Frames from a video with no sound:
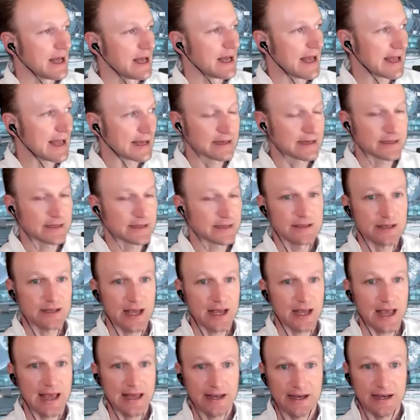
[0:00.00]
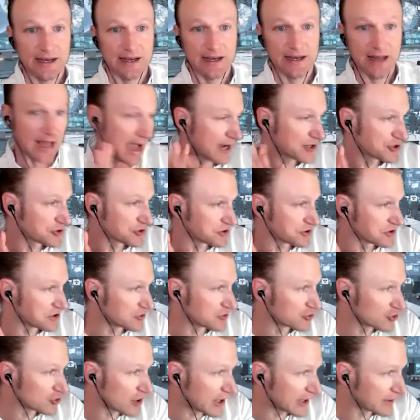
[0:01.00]
and and
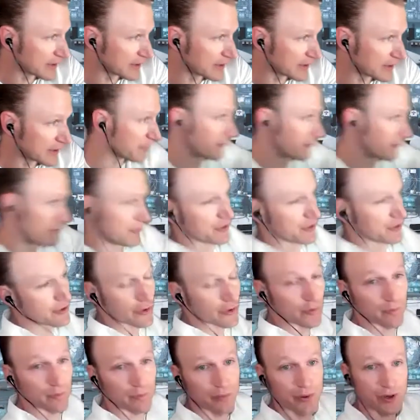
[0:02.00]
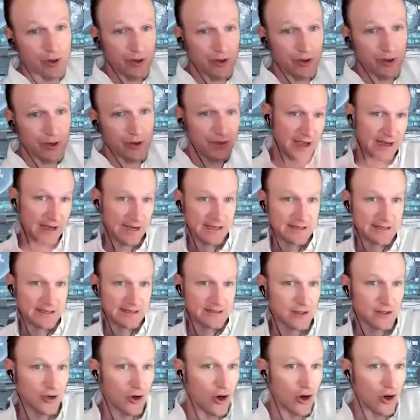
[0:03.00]
actually try to you know put that
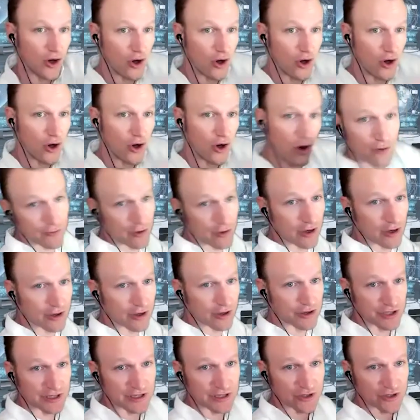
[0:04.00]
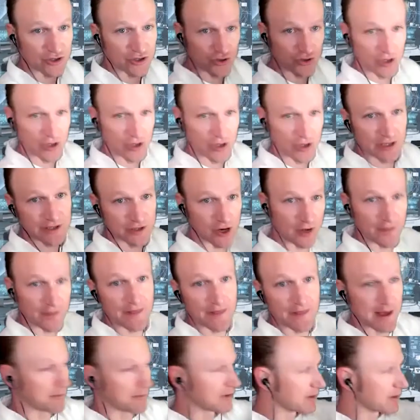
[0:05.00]
as the overarching trust
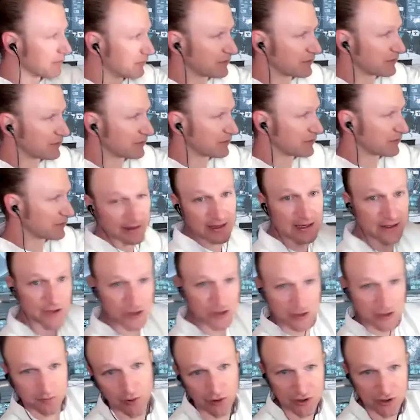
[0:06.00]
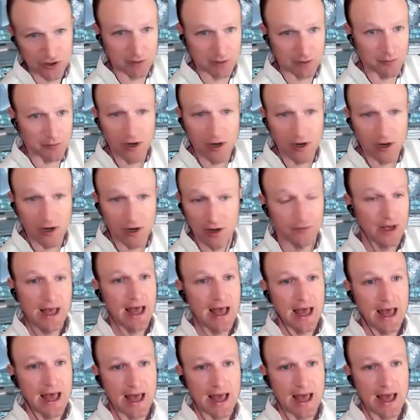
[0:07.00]
on them completely and just push them off